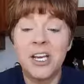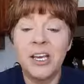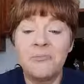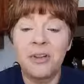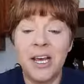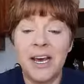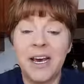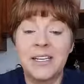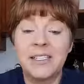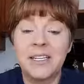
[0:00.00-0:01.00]
a
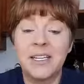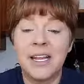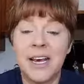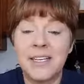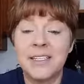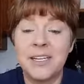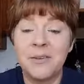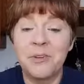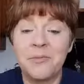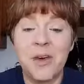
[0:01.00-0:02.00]
blast last night
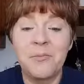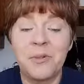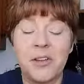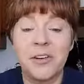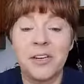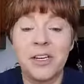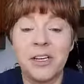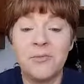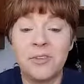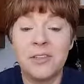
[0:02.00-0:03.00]
with my mother.
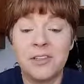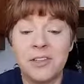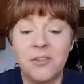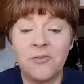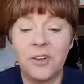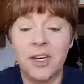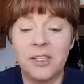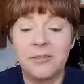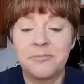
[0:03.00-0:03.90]
It was so fun.